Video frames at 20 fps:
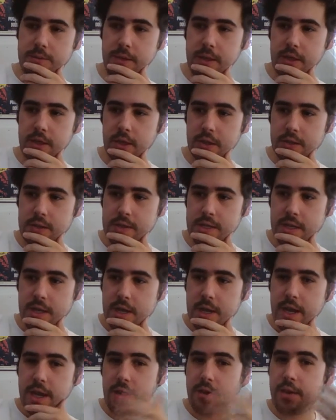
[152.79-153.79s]
Because
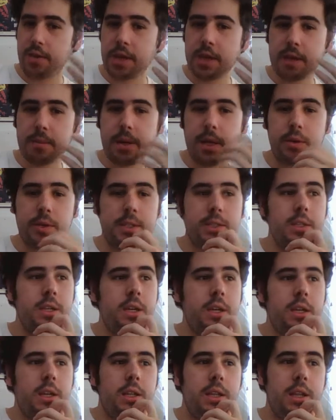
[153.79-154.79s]
if you think about it,
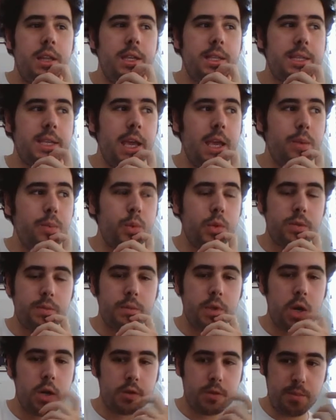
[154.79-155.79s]
this game would
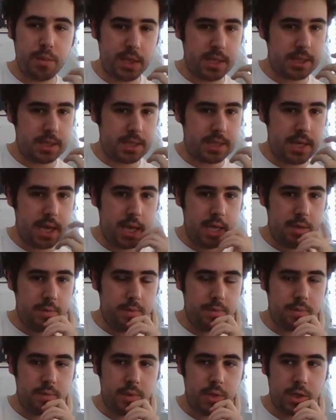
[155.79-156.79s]
not be the same.